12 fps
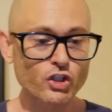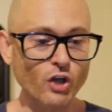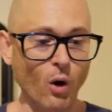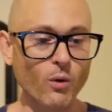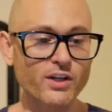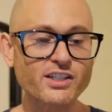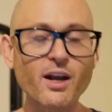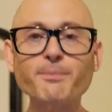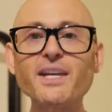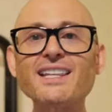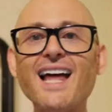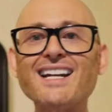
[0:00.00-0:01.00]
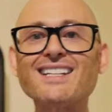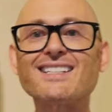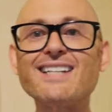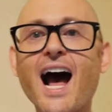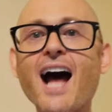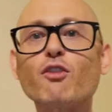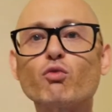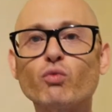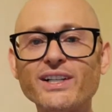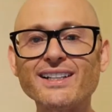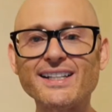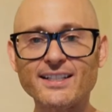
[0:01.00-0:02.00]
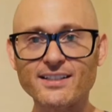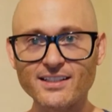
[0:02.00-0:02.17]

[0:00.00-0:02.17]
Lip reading: So something that is not really